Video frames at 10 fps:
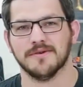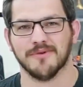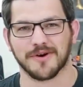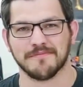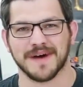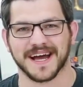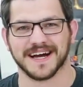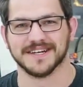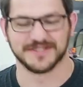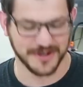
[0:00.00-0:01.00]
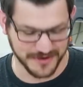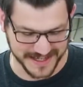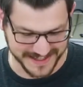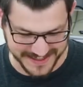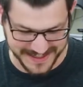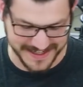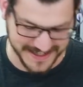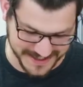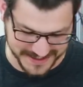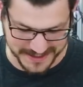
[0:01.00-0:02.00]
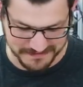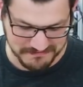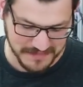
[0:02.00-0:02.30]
Welcome back guys. So this is